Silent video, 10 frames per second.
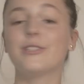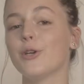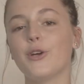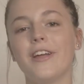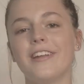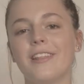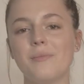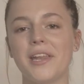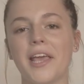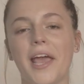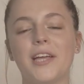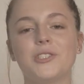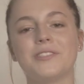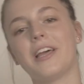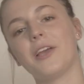so another
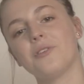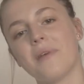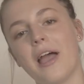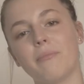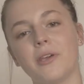medication that you might